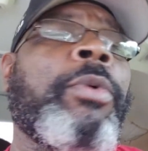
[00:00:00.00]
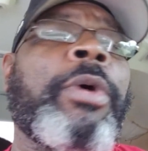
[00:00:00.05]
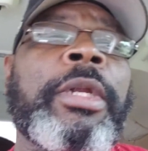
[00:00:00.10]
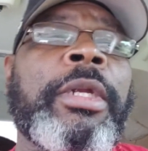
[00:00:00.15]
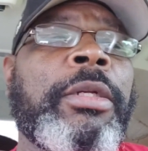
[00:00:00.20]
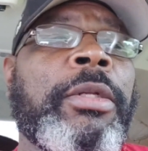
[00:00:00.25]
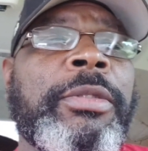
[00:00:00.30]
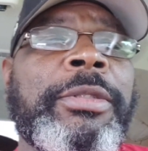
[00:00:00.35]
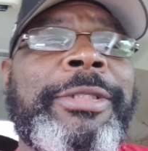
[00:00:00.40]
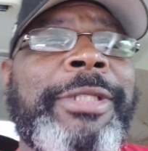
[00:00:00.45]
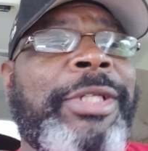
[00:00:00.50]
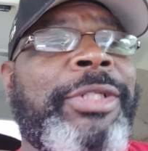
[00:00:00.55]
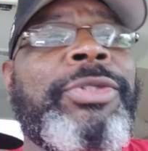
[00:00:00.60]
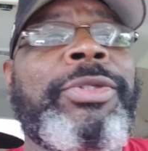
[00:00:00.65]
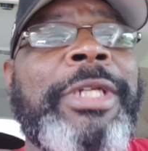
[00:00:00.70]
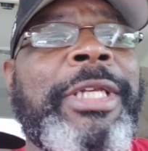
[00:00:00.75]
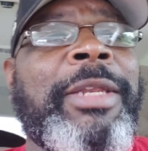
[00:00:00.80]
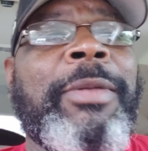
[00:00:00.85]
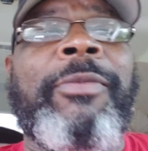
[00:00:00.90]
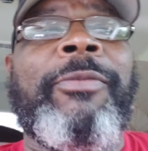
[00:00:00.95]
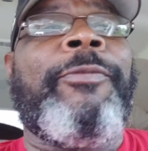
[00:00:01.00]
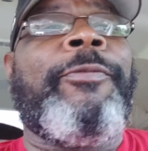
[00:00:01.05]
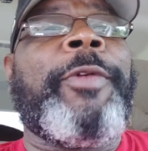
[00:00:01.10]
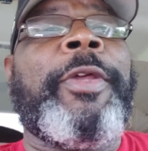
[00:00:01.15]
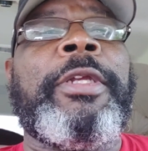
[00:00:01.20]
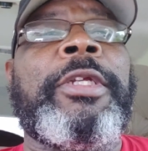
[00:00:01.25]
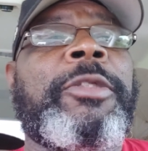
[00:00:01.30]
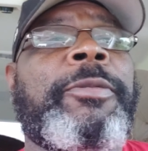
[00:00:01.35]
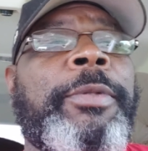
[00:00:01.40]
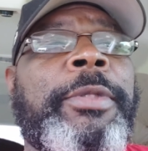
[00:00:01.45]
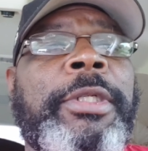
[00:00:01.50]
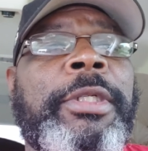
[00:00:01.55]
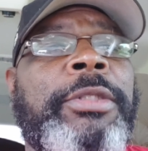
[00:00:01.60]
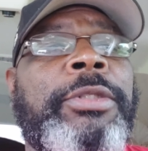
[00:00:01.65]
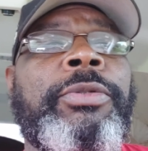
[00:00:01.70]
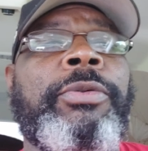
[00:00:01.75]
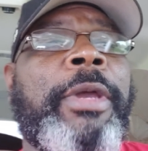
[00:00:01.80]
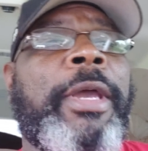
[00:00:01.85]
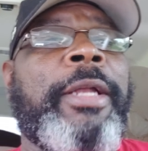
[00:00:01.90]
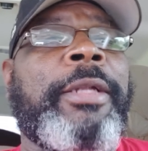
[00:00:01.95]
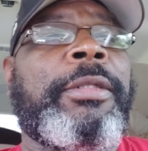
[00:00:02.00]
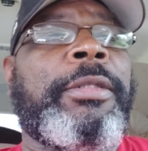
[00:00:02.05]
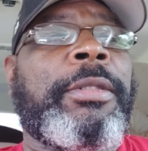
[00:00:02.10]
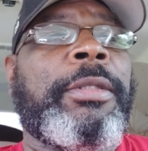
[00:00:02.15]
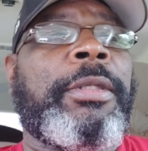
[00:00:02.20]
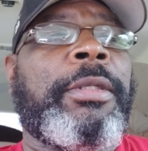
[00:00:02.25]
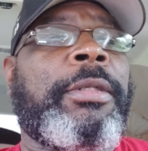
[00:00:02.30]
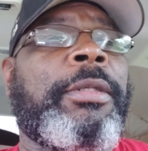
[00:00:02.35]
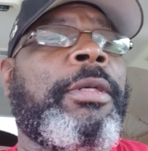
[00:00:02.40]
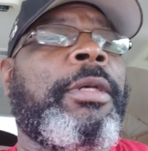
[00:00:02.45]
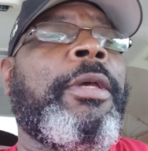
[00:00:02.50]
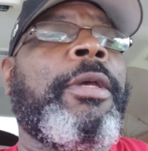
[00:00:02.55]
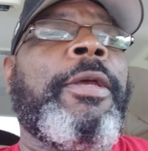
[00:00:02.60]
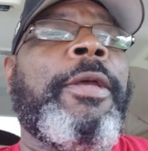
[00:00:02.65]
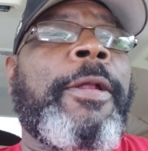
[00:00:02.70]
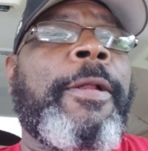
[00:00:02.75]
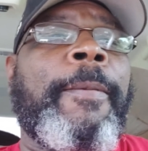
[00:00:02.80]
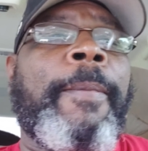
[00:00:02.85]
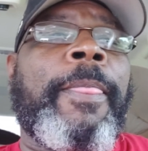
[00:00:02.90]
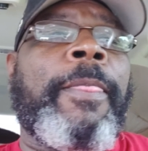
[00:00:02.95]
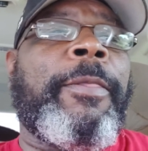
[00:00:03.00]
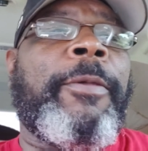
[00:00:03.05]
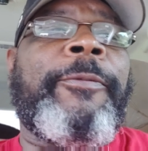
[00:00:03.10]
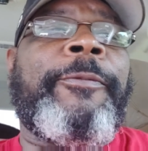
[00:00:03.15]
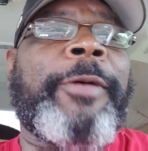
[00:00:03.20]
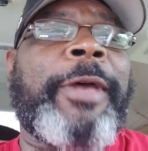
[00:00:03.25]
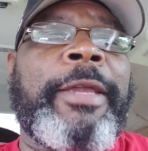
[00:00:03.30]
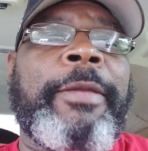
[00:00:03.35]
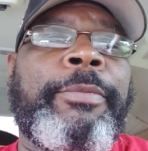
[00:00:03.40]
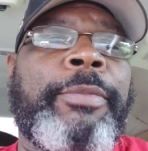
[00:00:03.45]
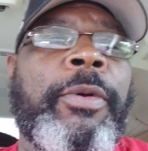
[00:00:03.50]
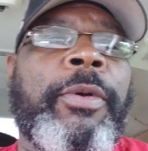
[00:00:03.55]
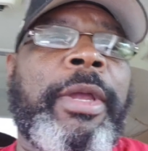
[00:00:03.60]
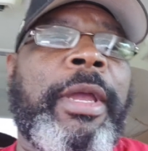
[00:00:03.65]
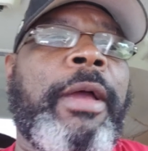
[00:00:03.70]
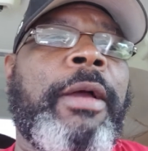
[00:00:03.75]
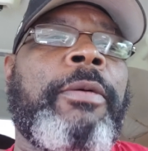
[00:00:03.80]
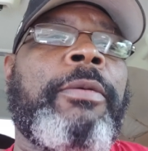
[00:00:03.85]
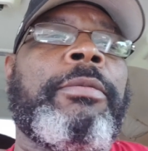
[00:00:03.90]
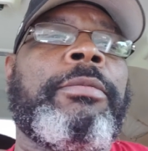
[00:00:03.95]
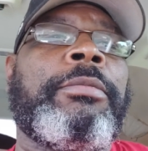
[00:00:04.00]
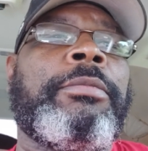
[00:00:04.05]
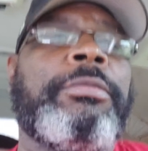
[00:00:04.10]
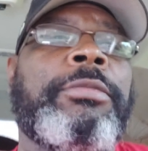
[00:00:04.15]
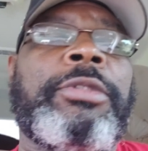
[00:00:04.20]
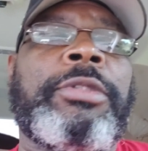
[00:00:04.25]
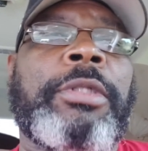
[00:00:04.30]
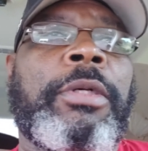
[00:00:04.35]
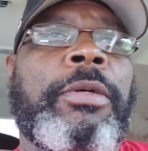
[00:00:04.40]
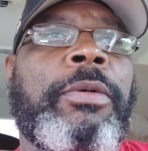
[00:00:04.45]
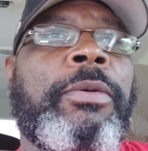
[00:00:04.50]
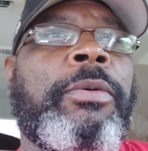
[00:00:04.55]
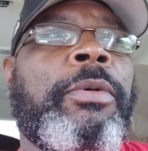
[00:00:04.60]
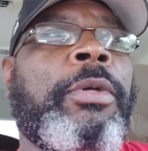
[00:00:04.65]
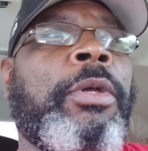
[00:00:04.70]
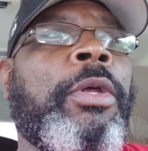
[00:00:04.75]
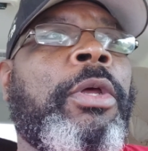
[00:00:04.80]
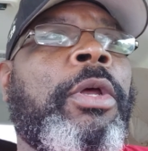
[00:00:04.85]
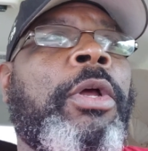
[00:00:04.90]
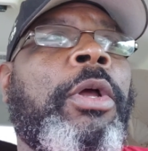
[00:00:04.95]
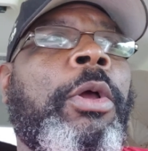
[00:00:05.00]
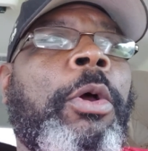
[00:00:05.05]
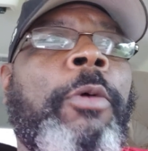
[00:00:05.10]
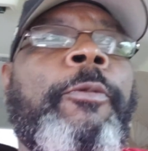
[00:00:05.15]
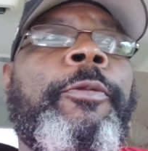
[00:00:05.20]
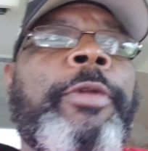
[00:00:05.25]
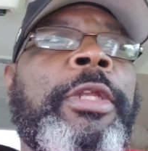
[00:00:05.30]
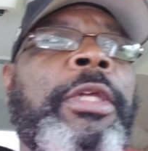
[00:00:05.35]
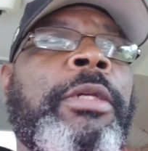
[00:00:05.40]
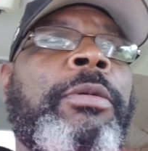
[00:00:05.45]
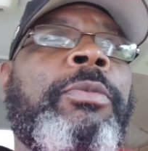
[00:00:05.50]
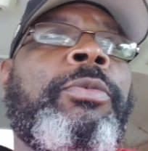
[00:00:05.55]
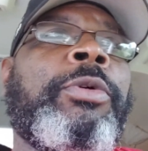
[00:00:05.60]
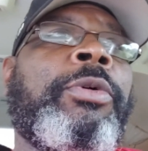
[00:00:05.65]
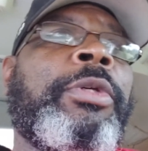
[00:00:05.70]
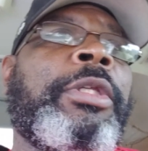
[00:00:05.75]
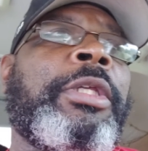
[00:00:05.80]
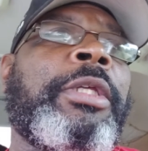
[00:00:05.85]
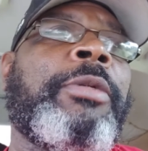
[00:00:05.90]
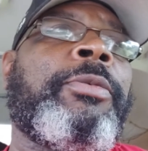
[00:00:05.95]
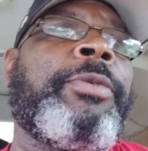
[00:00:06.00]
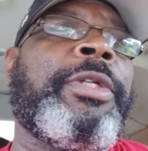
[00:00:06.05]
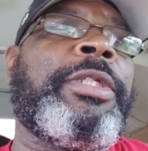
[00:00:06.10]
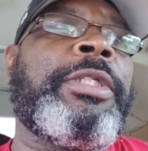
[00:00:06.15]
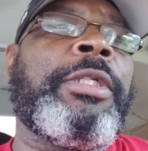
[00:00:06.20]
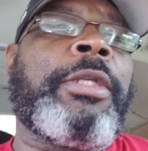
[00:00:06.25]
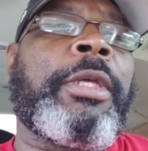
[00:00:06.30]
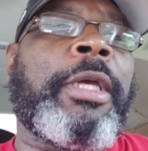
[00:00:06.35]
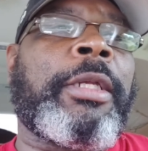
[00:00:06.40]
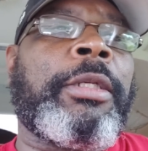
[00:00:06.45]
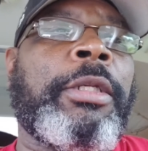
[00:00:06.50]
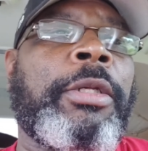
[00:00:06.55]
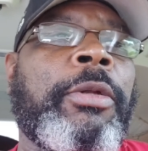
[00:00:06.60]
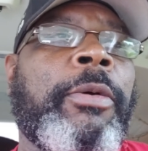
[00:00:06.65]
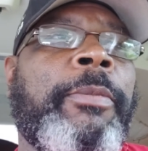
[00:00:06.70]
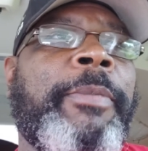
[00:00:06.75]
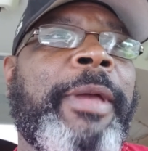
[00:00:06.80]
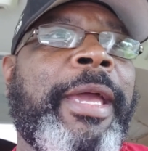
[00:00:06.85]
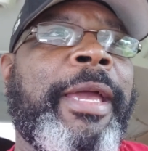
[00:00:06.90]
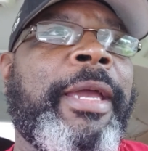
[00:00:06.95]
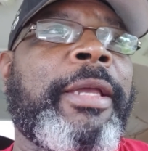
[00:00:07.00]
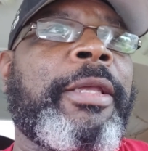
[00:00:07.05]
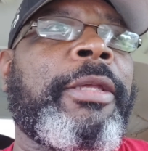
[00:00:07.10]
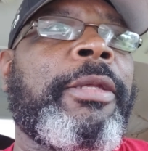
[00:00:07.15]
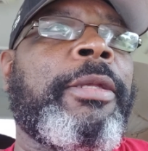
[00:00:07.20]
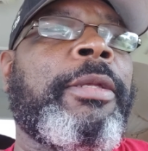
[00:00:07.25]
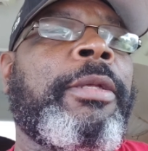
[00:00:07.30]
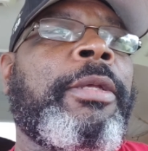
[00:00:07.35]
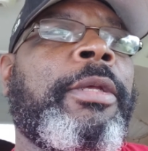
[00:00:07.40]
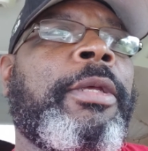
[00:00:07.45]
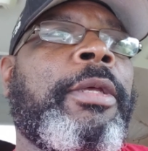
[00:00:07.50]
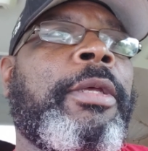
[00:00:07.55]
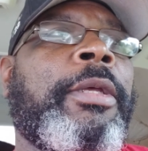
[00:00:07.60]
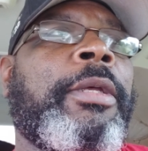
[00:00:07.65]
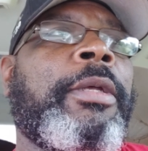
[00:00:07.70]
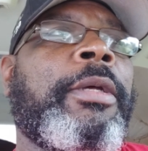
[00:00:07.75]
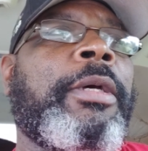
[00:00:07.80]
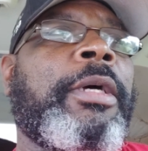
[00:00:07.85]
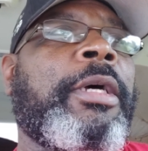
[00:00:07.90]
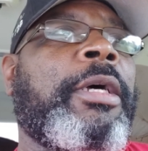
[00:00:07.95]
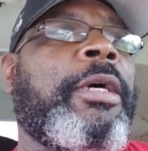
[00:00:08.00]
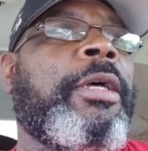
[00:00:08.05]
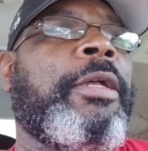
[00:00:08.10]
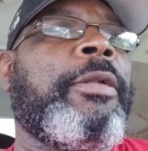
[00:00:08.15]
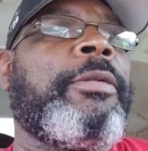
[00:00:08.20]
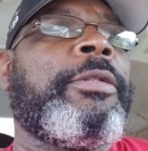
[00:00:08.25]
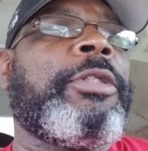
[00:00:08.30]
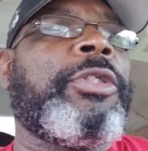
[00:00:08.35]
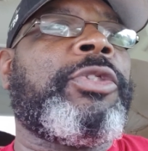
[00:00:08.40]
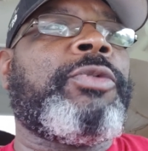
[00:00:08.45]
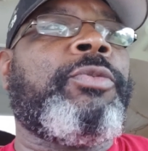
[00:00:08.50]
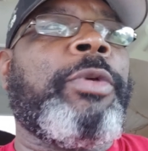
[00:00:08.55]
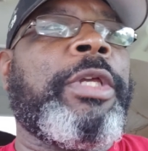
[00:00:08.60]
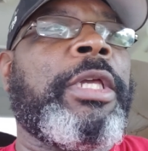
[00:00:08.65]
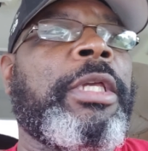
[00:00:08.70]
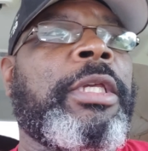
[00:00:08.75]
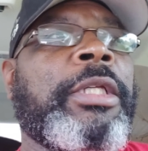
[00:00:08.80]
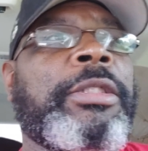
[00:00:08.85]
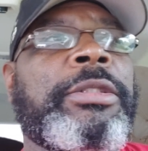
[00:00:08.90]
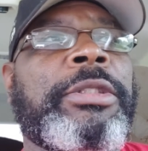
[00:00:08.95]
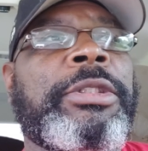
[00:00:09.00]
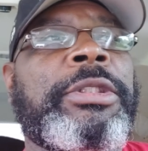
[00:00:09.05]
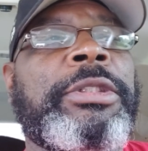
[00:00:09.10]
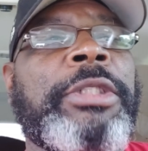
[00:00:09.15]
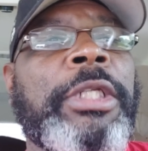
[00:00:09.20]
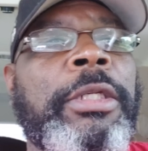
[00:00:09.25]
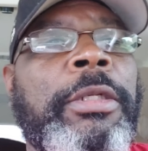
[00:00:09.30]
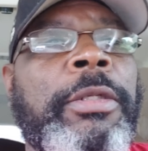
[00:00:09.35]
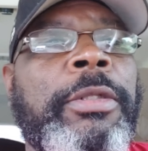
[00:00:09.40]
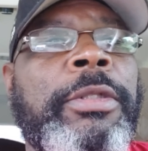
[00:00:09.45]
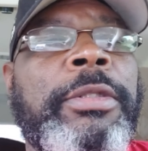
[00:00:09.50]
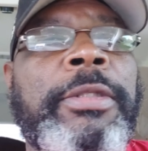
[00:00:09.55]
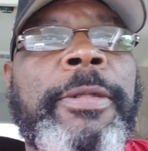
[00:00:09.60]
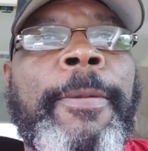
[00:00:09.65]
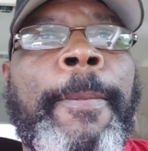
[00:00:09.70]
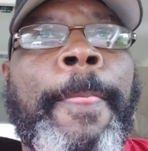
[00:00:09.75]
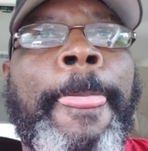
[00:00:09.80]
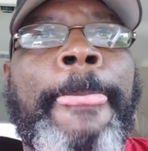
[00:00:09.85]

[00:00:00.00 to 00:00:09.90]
one of those days, you didn't even finish because the fight broke out. So hopefully we'll get Richie Cognito back this week against the Steelers.